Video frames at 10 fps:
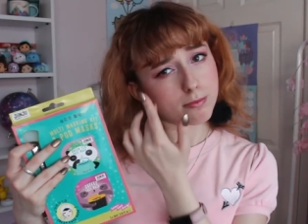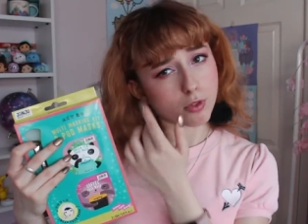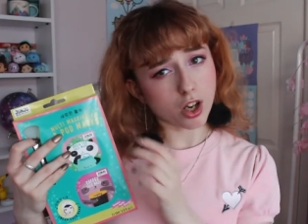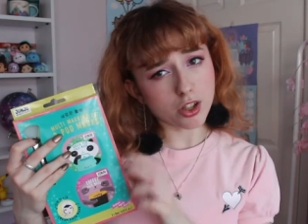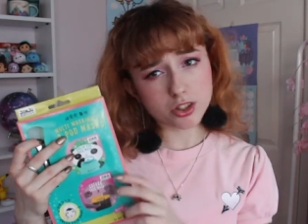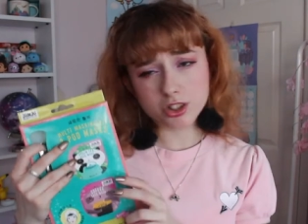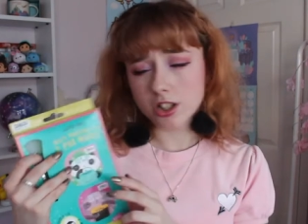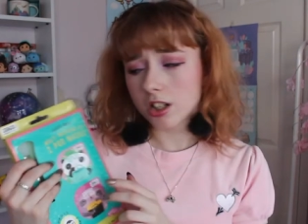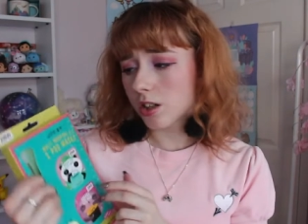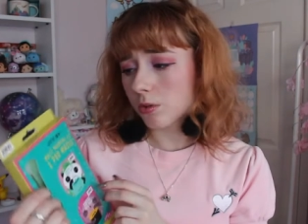
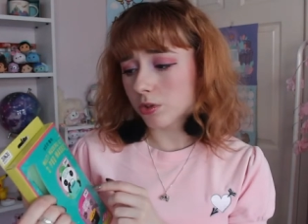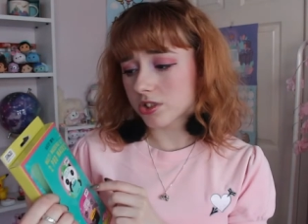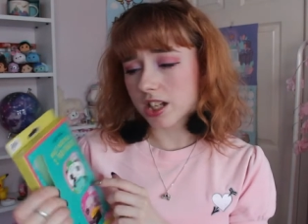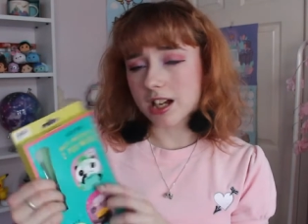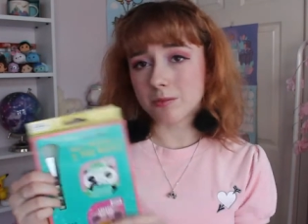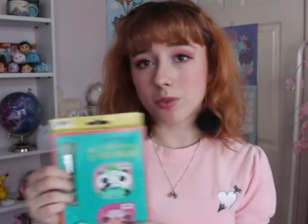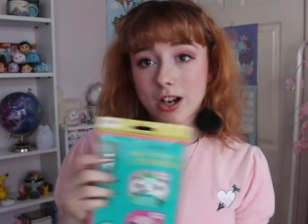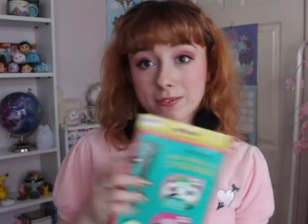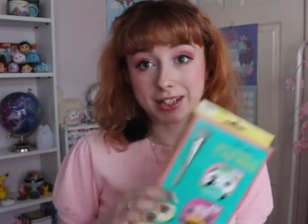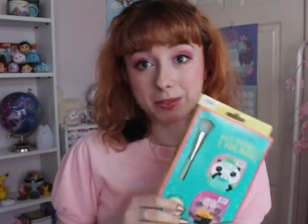brush was um,
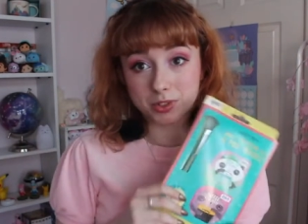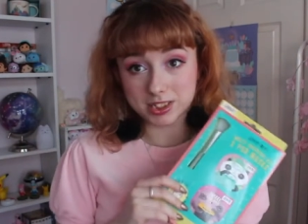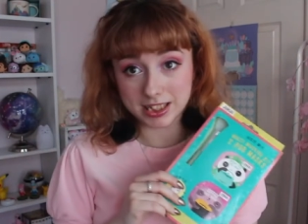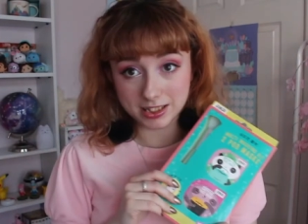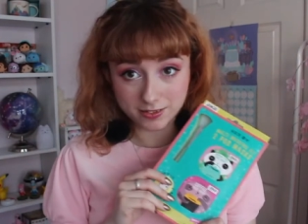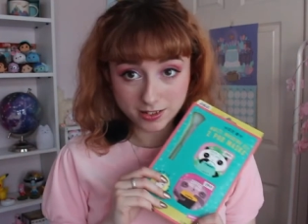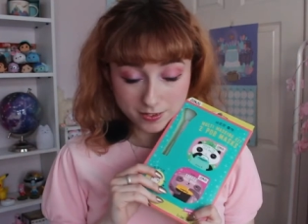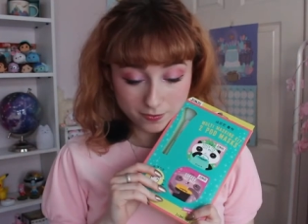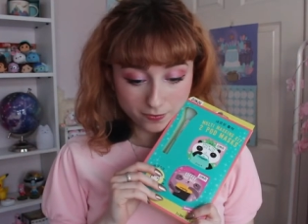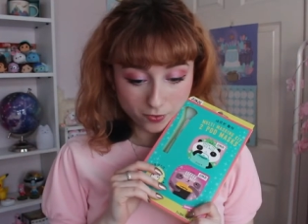what I really wanted
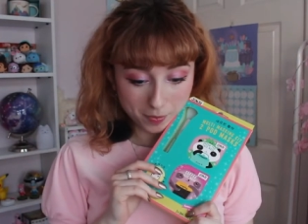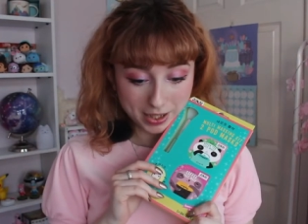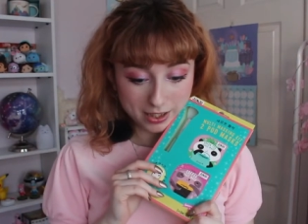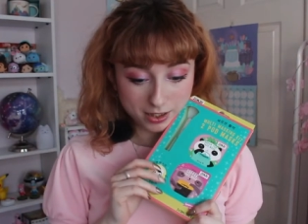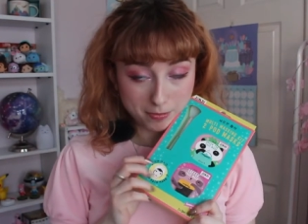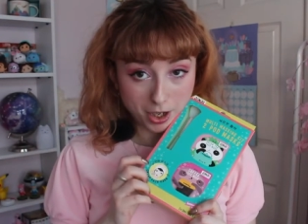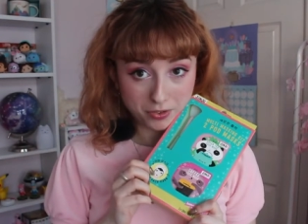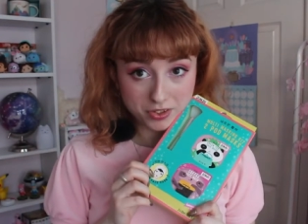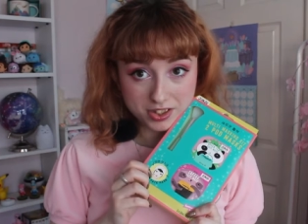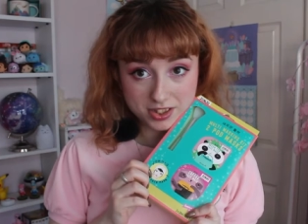from it the
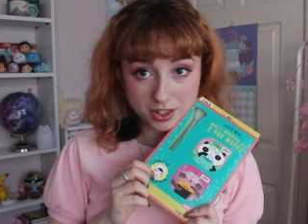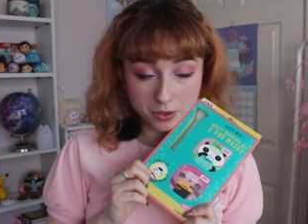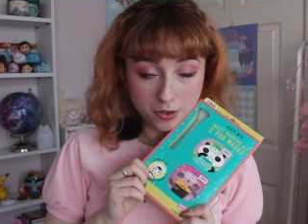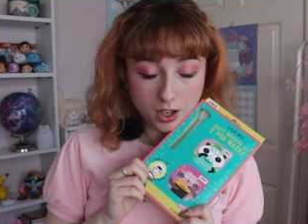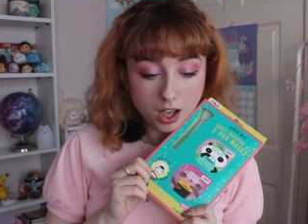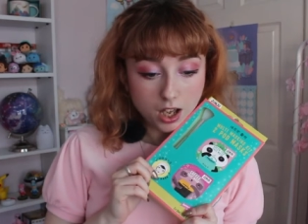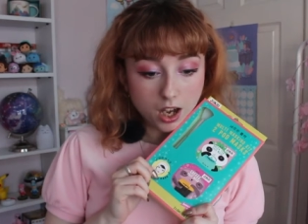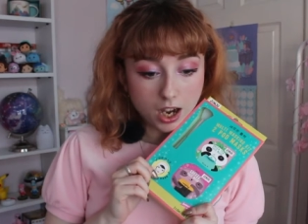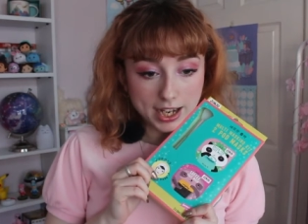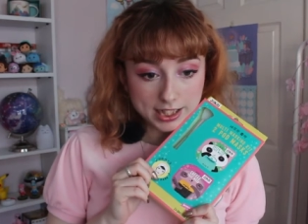most so
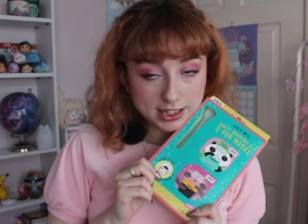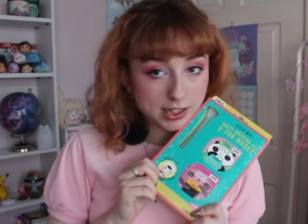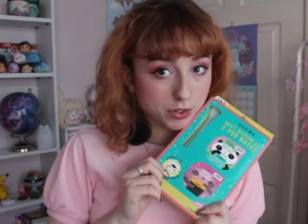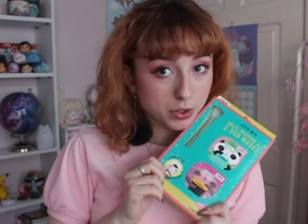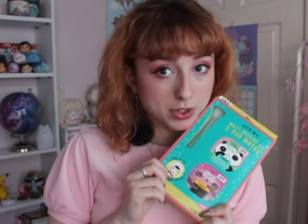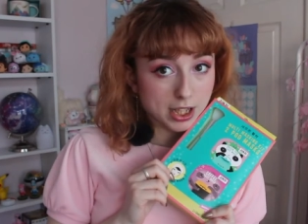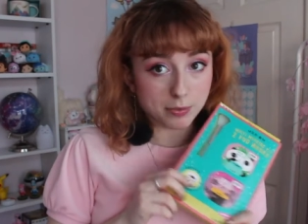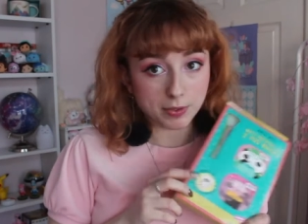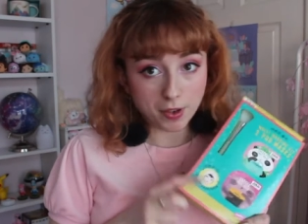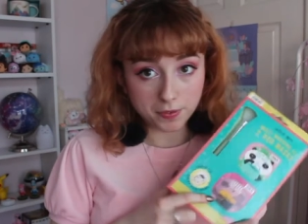I can now use
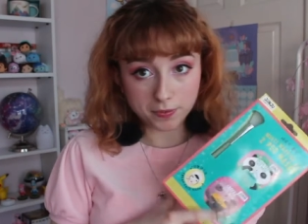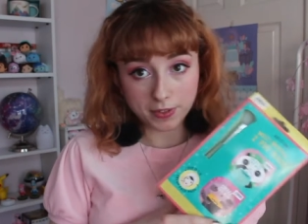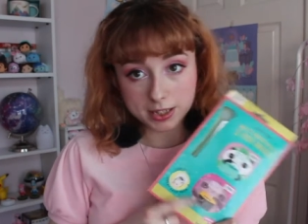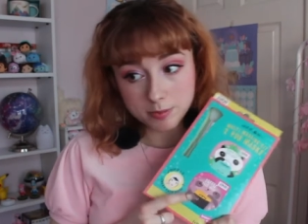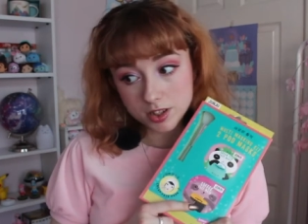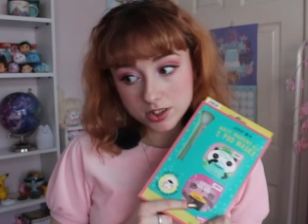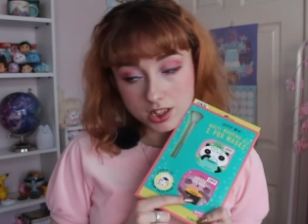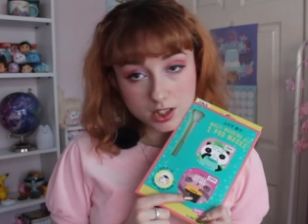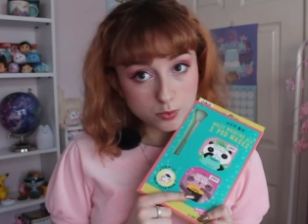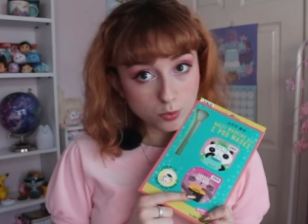that with other face
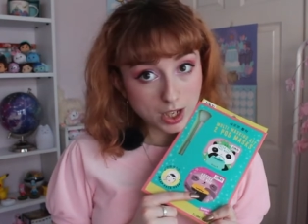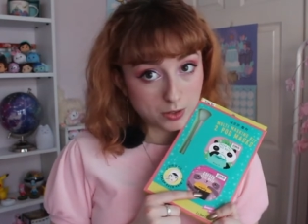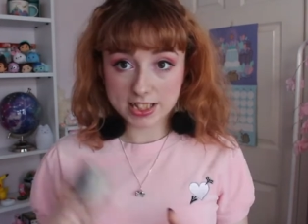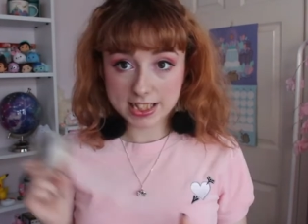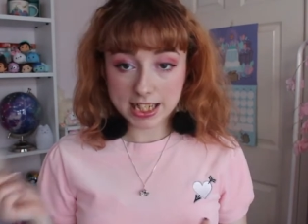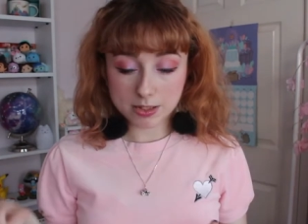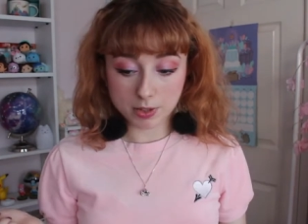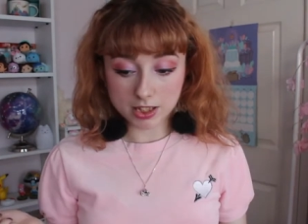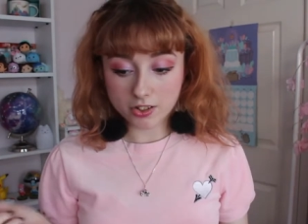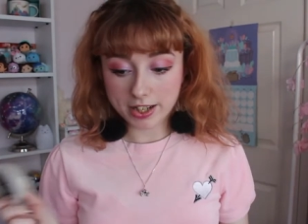masks as well. This next
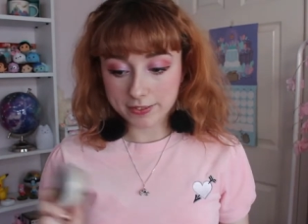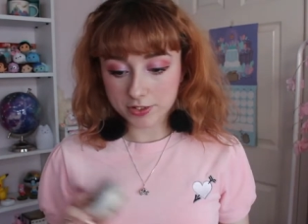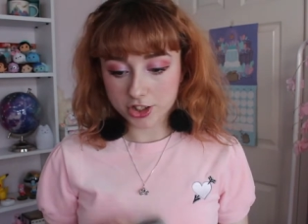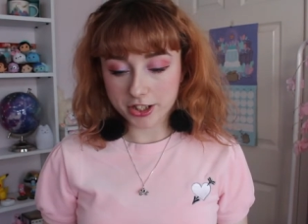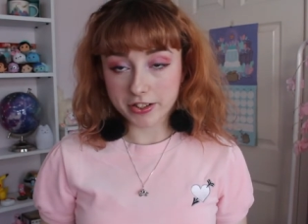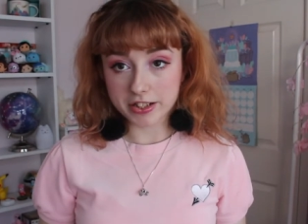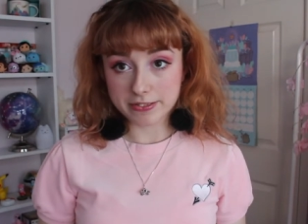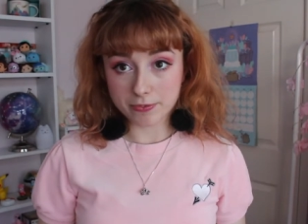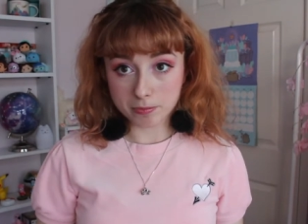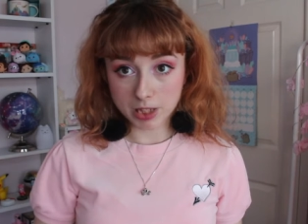one I have to show you
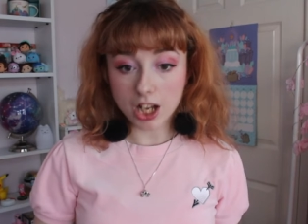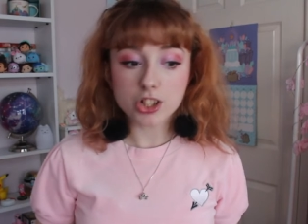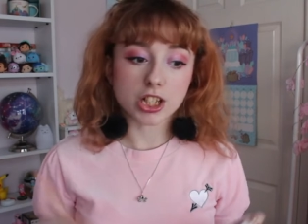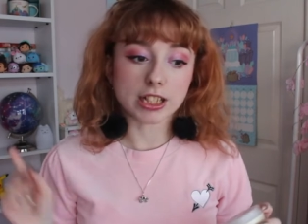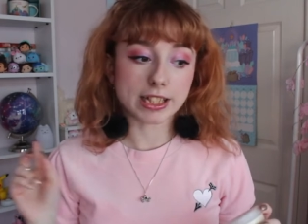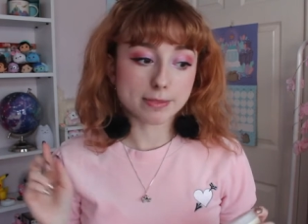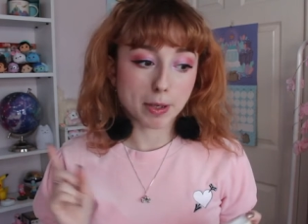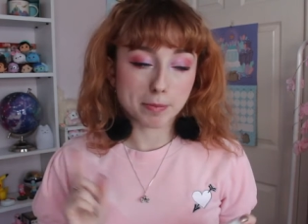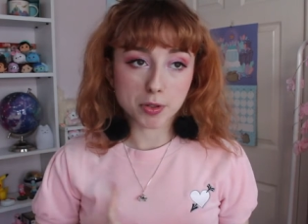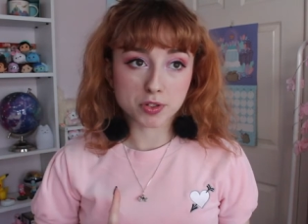is from Lush and it is
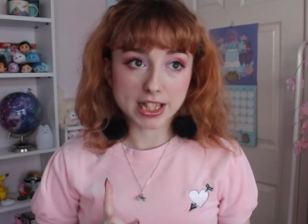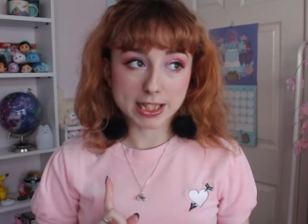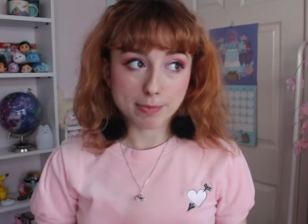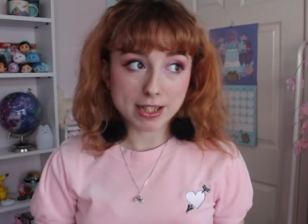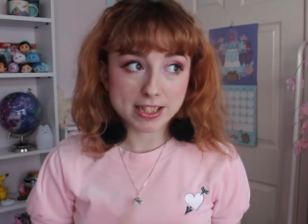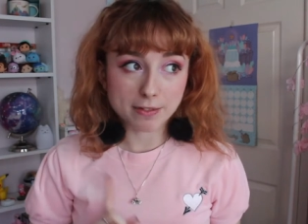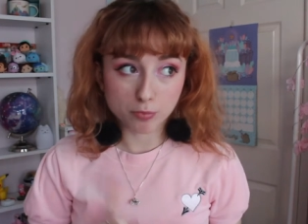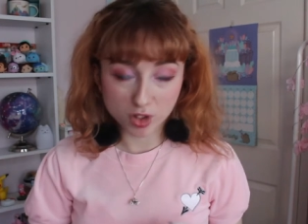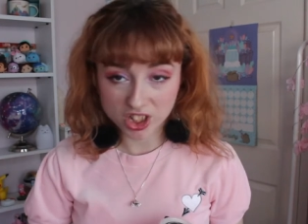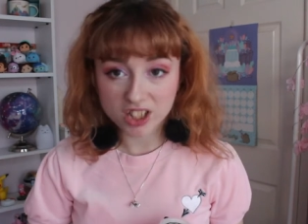my most
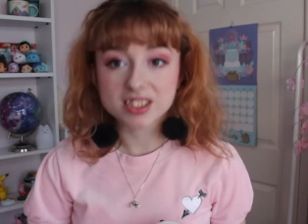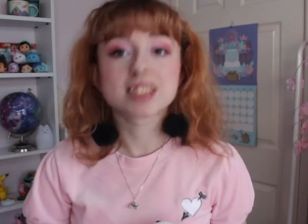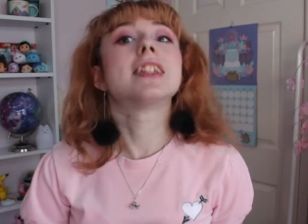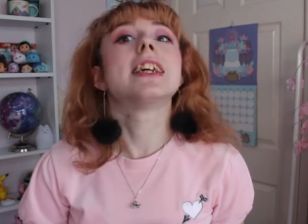expensive product